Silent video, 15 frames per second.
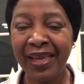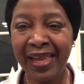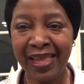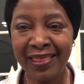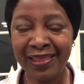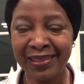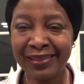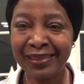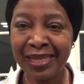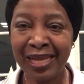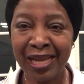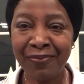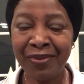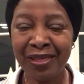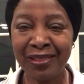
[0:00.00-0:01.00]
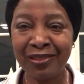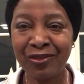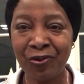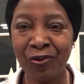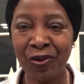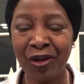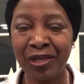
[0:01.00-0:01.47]
and this time it's
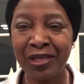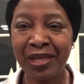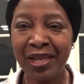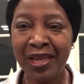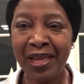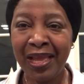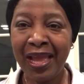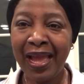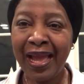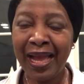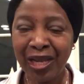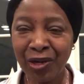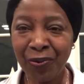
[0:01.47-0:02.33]
on how